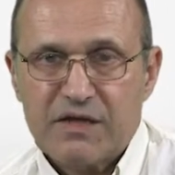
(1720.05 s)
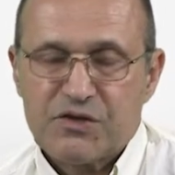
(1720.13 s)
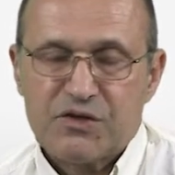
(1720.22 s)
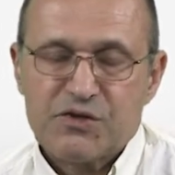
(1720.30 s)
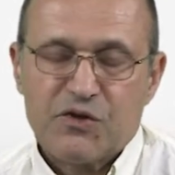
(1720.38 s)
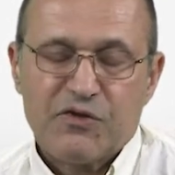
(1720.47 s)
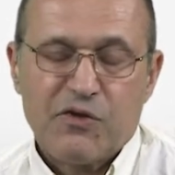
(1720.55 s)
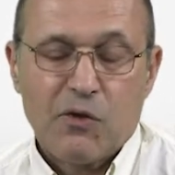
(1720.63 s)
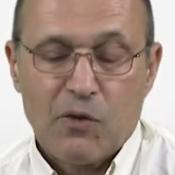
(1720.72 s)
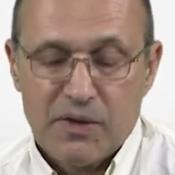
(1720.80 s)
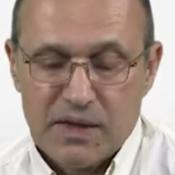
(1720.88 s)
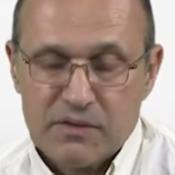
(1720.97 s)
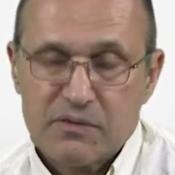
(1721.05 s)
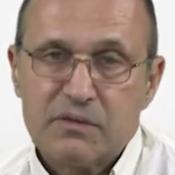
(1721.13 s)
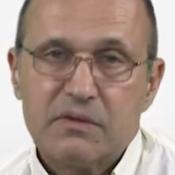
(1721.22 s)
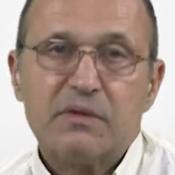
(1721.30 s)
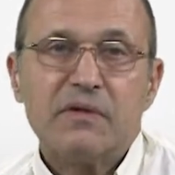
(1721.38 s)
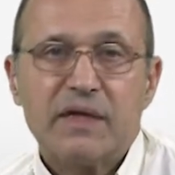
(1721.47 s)
so it's orthogonal
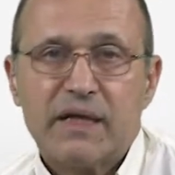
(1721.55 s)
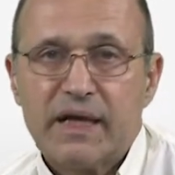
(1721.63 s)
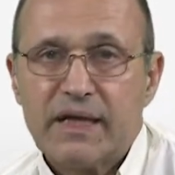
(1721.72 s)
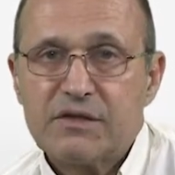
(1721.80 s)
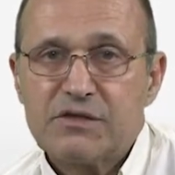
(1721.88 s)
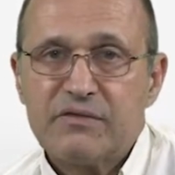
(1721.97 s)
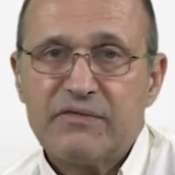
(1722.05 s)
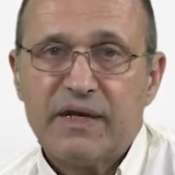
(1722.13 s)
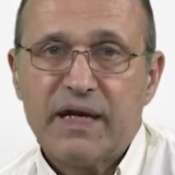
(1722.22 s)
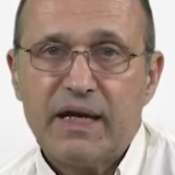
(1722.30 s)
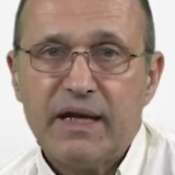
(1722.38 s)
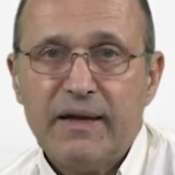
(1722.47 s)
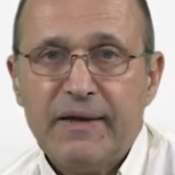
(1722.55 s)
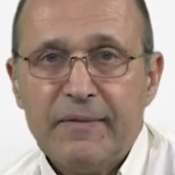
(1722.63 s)
to the range of A,